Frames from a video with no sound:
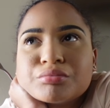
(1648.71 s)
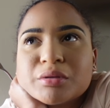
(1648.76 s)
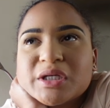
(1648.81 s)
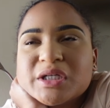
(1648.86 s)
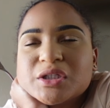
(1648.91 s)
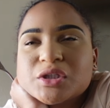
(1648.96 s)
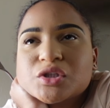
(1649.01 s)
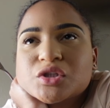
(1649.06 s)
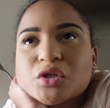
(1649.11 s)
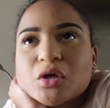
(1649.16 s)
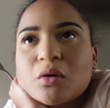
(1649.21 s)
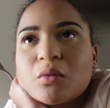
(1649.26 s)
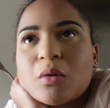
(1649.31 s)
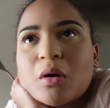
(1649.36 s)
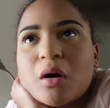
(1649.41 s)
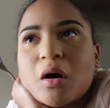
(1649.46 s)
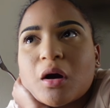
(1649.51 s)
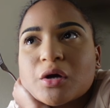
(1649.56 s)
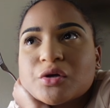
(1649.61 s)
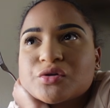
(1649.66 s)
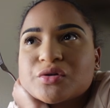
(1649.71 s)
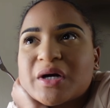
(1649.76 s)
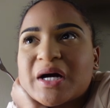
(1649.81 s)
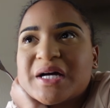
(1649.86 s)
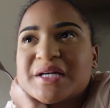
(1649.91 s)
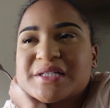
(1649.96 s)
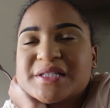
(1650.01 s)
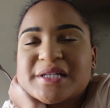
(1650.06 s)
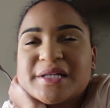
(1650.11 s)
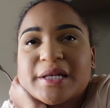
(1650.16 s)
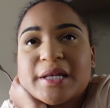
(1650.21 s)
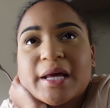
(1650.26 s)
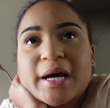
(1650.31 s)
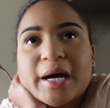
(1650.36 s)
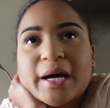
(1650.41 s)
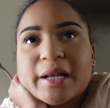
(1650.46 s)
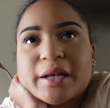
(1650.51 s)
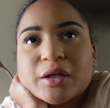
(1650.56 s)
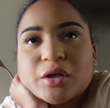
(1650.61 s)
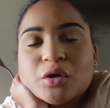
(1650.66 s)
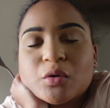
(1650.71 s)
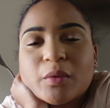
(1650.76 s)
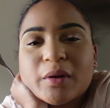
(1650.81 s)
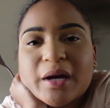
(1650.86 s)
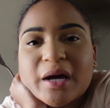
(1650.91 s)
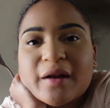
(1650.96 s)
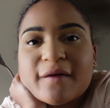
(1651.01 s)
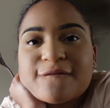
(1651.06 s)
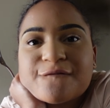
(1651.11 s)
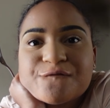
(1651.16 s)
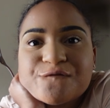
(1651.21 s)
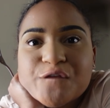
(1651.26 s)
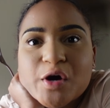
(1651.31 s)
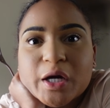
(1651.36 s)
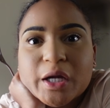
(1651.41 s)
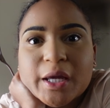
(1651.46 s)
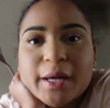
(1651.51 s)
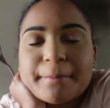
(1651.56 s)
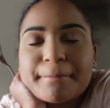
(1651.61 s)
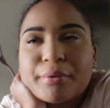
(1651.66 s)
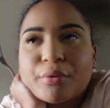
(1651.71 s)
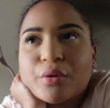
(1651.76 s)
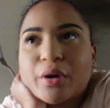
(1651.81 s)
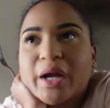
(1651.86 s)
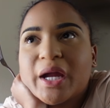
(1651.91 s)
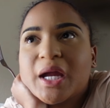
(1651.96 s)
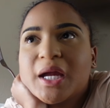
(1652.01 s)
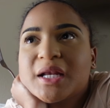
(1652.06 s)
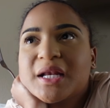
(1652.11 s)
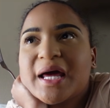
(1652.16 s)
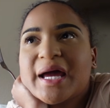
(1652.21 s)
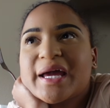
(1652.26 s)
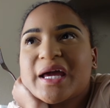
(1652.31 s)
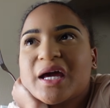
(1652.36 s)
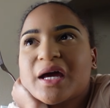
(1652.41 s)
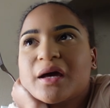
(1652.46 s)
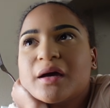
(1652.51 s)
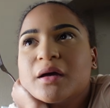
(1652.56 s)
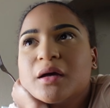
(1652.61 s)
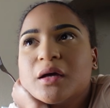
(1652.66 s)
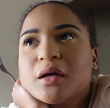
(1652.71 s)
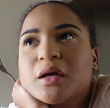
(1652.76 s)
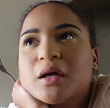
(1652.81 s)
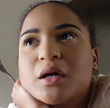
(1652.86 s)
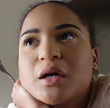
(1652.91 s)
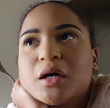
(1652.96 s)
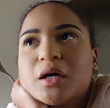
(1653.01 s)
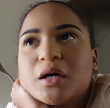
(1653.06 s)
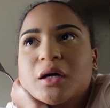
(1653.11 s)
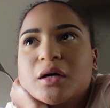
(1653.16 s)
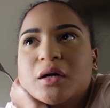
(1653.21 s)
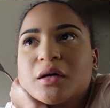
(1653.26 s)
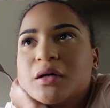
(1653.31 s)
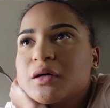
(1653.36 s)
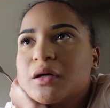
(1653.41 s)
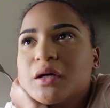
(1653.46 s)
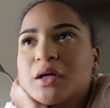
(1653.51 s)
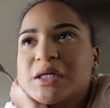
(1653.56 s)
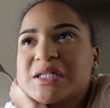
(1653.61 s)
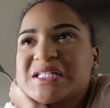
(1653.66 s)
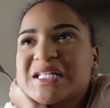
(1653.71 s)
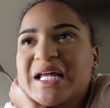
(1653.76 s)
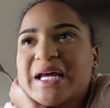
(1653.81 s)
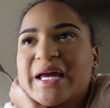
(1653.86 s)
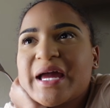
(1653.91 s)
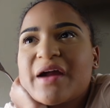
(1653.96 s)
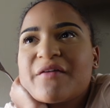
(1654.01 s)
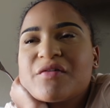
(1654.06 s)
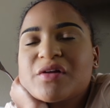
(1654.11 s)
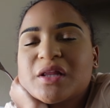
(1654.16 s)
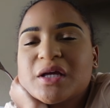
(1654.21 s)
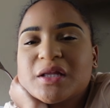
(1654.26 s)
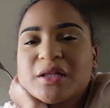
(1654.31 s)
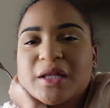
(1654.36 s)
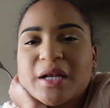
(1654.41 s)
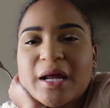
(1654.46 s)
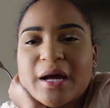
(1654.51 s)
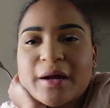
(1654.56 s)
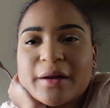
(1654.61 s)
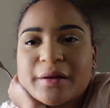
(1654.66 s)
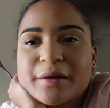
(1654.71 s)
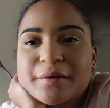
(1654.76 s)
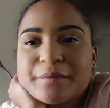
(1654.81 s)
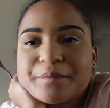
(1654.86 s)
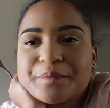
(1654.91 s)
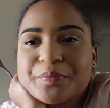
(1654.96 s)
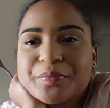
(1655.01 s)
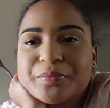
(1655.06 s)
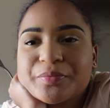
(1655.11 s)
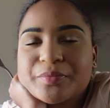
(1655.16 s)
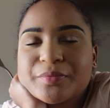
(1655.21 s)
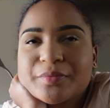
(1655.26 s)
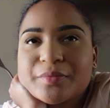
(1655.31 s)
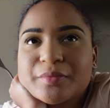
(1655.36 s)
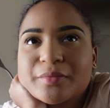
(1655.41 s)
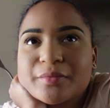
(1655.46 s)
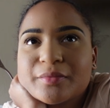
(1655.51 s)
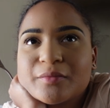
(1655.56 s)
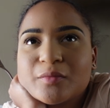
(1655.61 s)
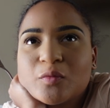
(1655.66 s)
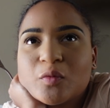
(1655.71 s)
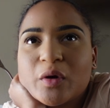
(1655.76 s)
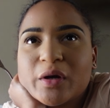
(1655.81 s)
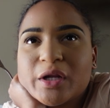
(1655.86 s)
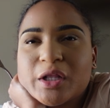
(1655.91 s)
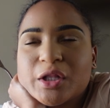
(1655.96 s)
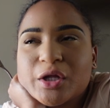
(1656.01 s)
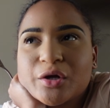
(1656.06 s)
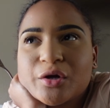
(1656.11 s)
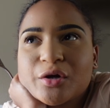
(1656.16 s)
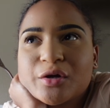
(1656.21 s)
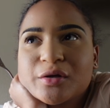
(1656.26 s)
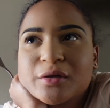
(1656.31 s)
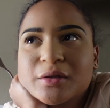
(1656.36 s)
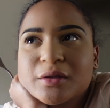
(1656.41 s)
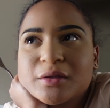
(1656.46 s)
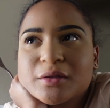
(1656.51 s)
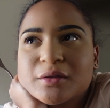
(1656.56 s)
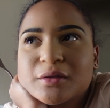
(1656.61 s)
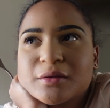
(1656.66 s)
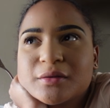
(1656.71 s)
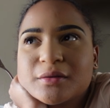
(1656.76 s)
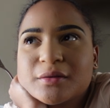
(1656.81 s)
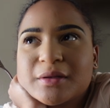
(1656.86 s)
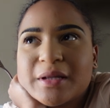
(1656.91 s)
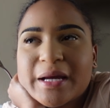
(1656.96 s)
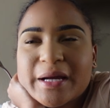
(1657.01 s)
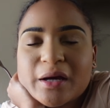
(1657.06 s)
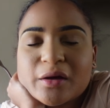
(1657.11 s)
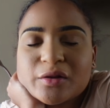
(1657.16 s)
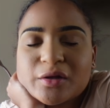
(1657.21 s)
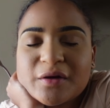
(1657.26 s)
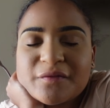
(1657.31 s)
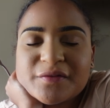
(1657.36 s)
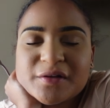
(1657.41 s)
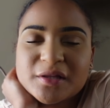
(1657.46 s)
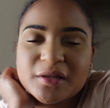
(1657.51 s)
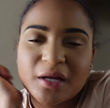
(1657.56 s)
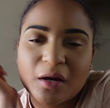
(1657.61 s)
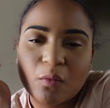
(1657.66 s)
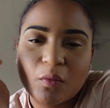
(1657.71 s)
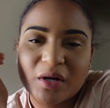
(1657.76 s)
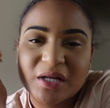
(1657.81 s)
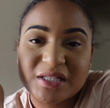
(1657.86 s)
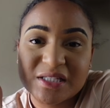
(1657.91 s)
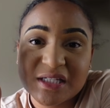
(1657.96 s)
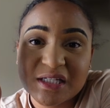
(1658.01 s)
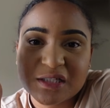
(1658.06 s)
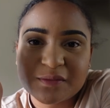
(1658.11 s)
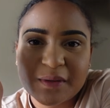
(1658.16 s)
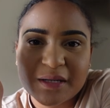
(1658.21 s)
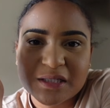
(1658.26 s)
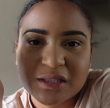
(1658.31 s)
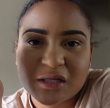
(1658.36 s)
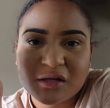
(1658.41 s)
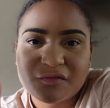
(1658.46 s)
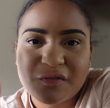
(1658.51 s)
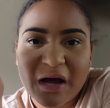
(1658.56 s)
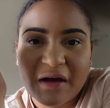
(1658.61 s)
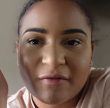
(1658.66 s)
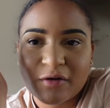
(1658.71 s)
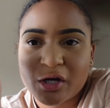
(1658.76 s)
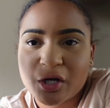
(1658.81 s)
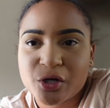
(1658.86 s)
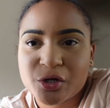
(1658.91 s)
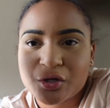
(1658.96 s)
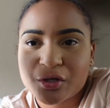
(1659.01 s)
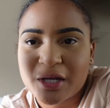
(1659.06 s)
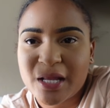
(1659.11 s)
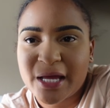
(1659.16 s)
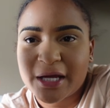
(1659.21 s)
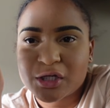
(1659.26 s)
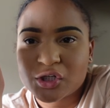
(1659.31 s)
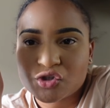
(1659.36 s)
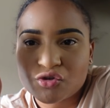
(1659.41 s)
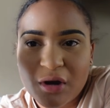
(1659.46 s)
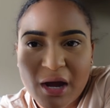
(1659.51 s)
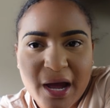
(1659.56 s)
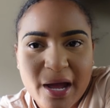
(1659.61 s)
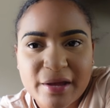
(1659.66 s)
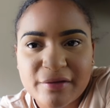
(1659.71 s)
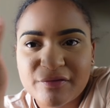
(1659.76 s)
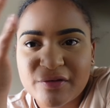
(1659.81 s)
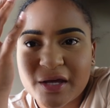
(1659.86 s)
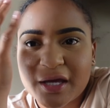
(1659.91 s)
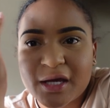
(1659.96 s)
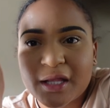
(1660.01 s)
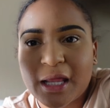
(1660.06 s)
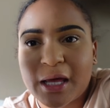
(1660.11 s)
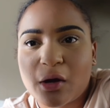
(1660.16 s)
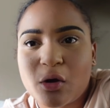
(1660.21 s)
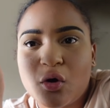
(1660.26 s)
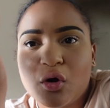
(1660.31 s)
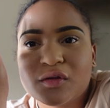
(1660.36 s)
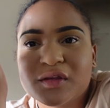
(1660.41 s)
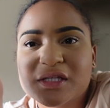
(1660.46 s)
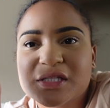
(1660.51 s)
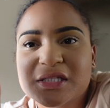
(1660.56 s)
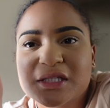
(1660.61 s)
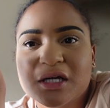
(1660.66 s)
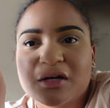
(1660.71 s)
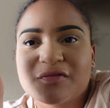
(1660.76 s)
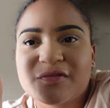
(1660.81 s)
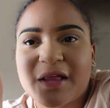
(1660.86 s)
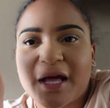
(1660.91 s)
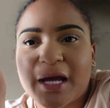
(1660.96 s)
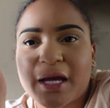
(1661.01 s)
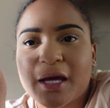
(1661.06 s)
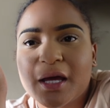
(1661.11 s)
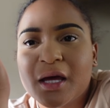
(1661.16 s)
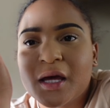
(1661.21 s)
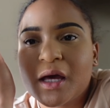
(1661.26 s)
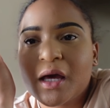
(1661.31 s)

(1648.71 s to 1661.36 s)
it's so hard, you guys, not knowing how to fucking braid. Like, it's like everything that I want to learn, like everything that I want to teach myself, I've learned, like driving, like all this stuff, like,